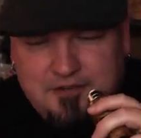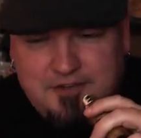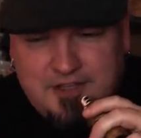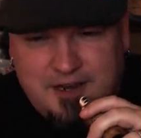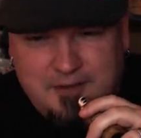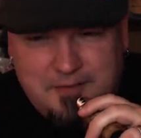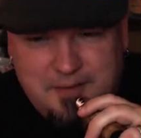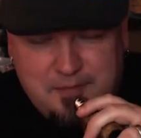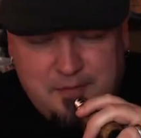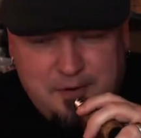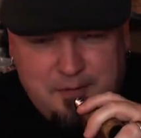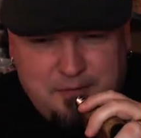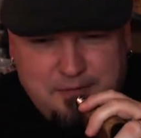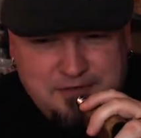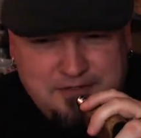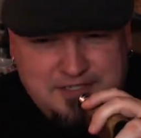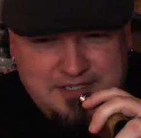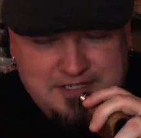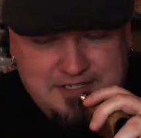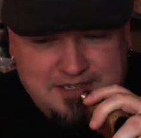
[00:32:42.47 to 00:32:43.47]
got to be more
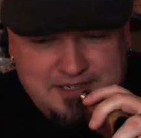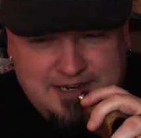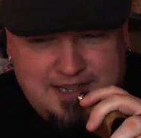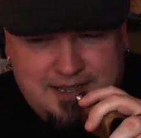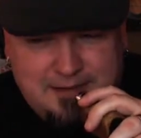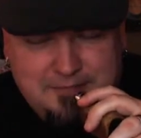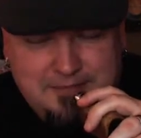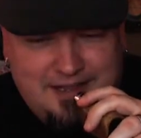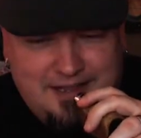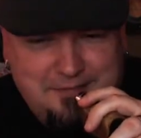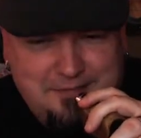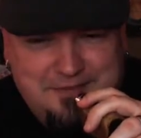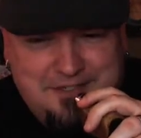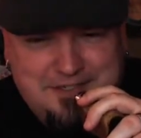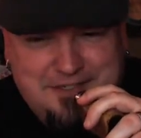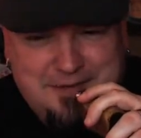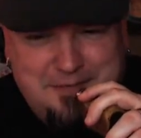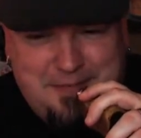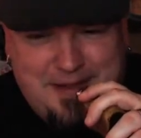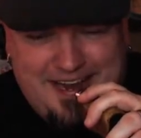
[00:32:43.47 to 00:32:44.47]
persistent. I'm
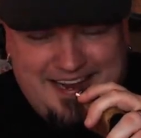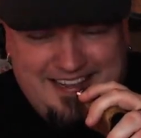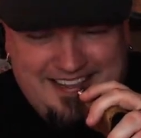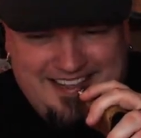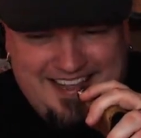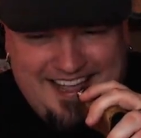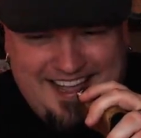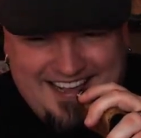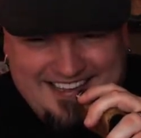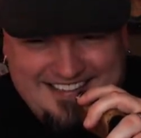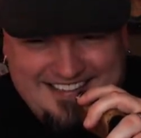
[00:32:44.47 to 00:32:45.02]
just a pain in the ass